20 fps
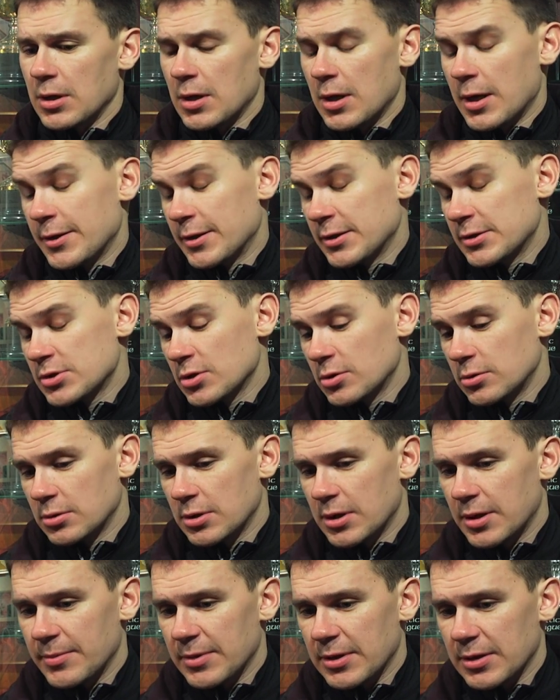I think so,
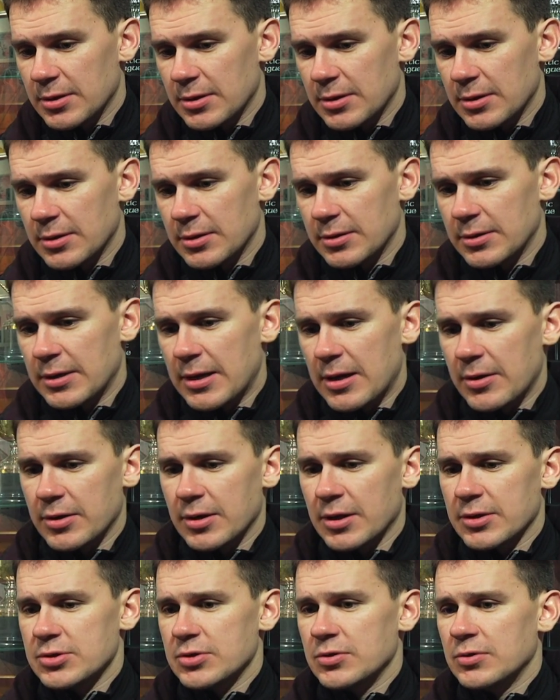and I mean, now you
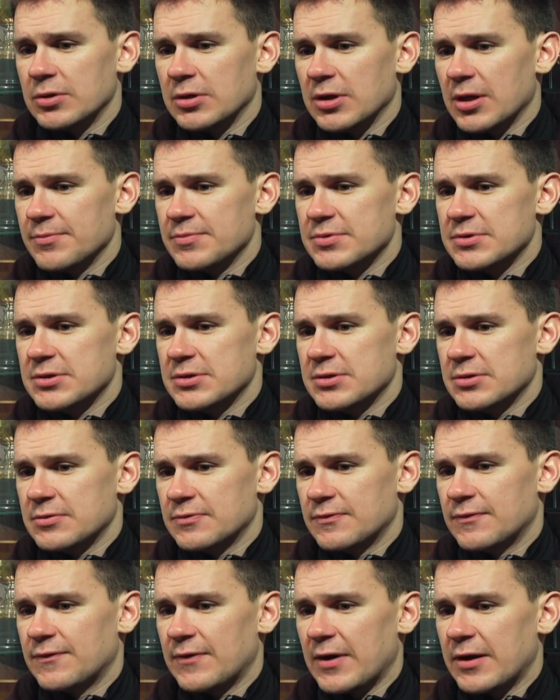got two clubs
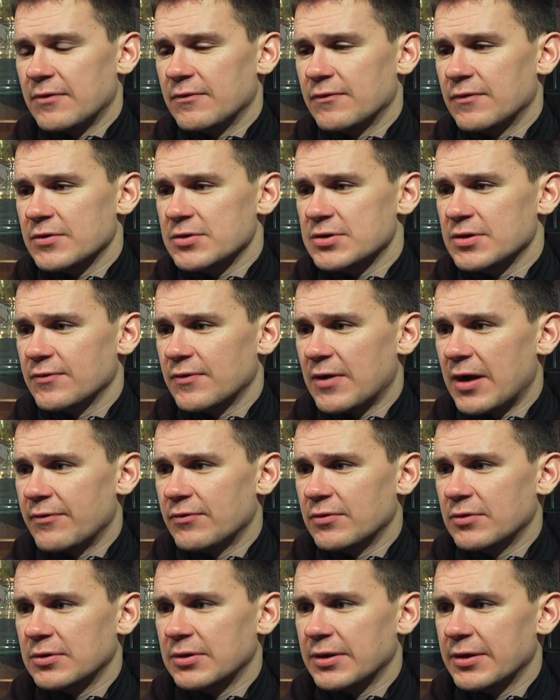fighting for
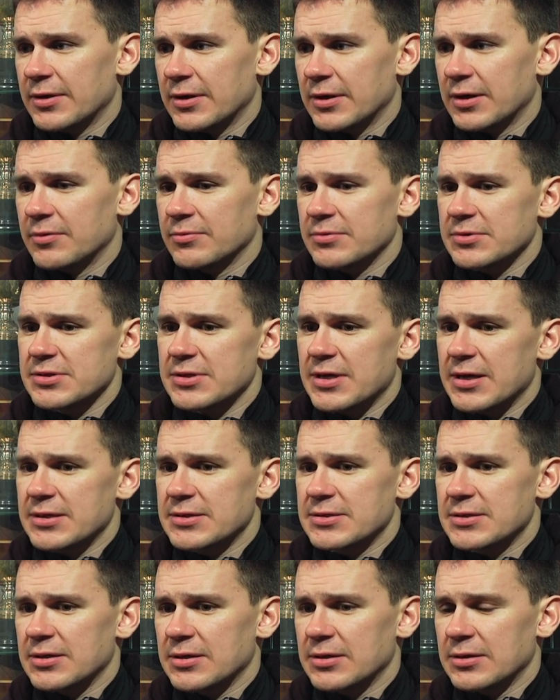survival. I think it was
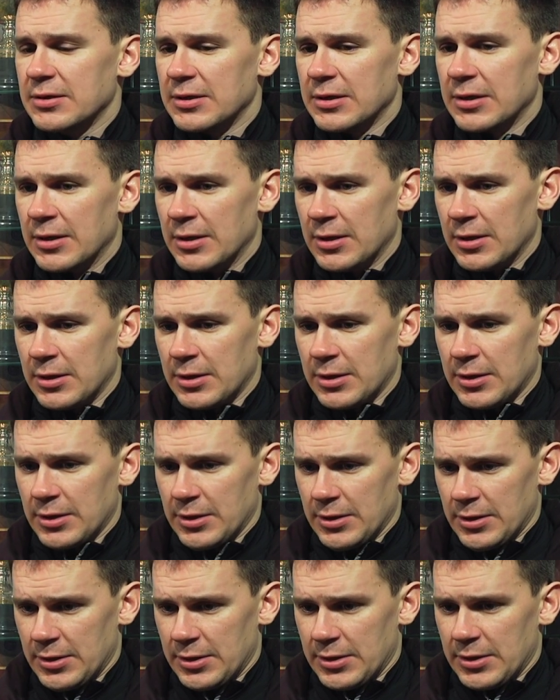nice to
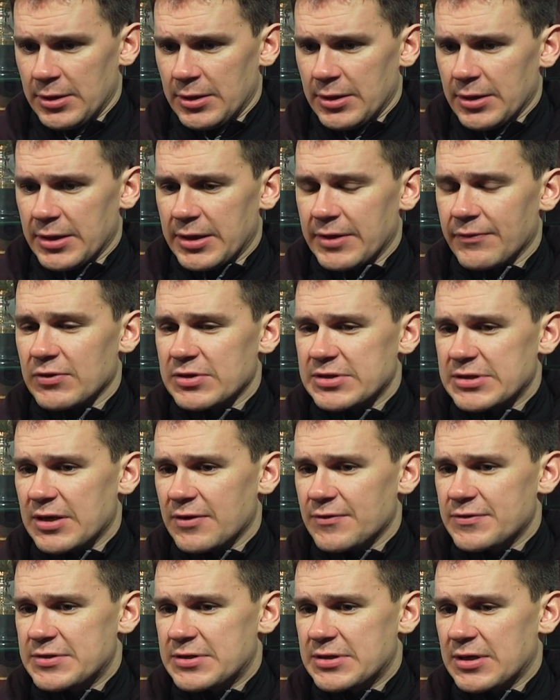give
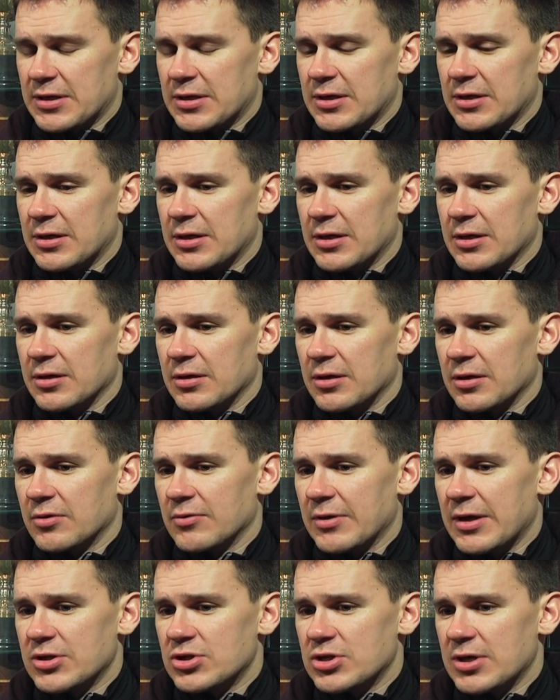ourselves a
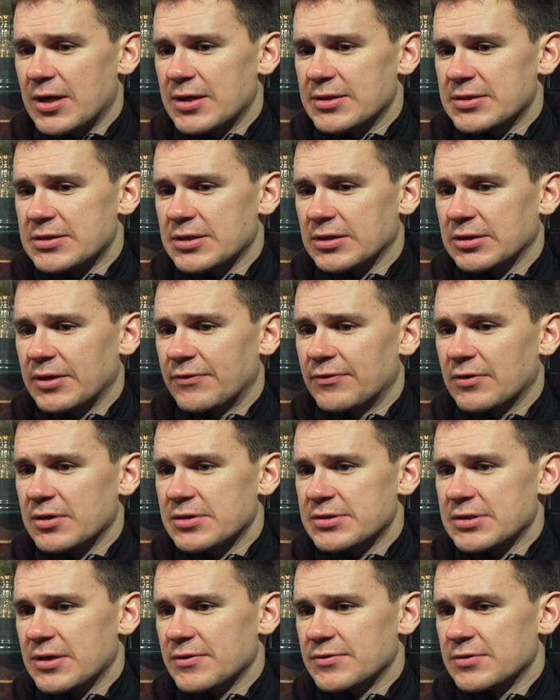great chance to lift
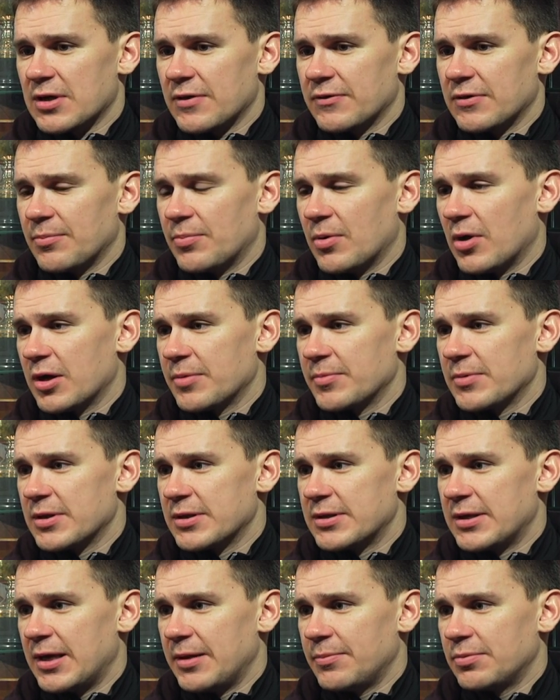ourselves off the bottom of the
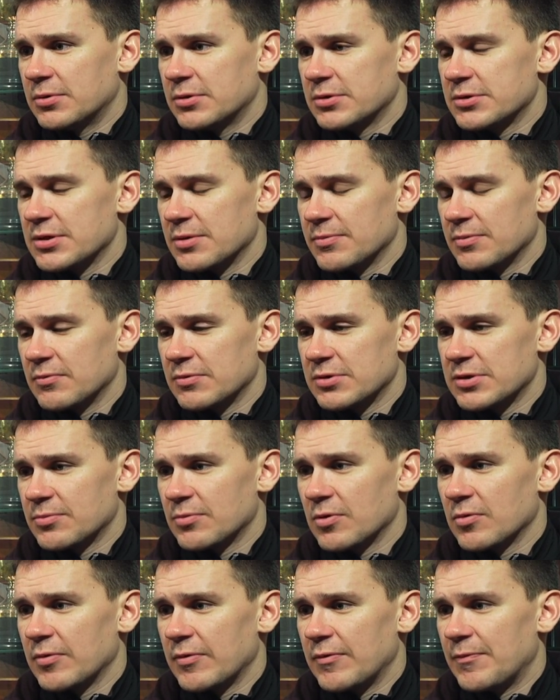table,
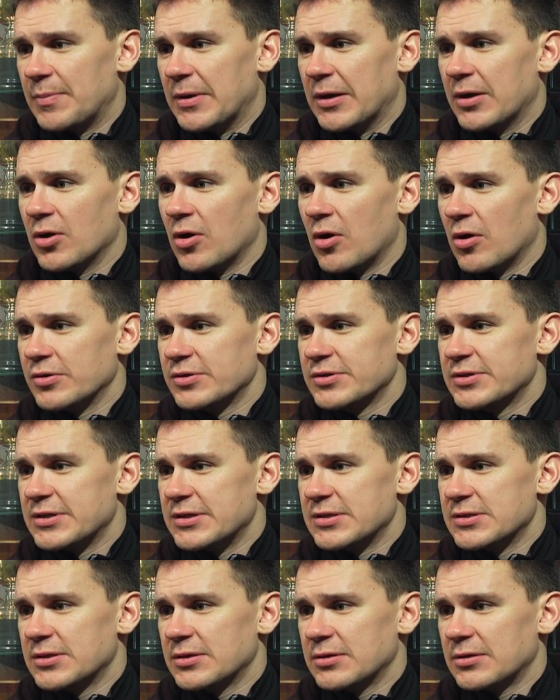somewhere we've been all
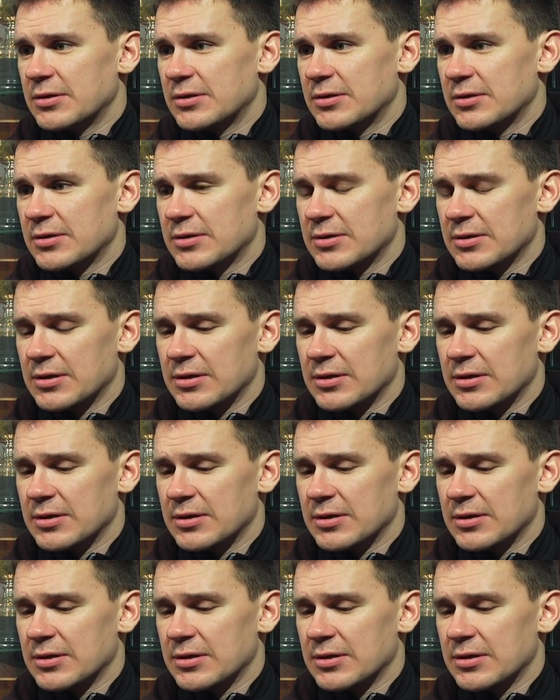season, and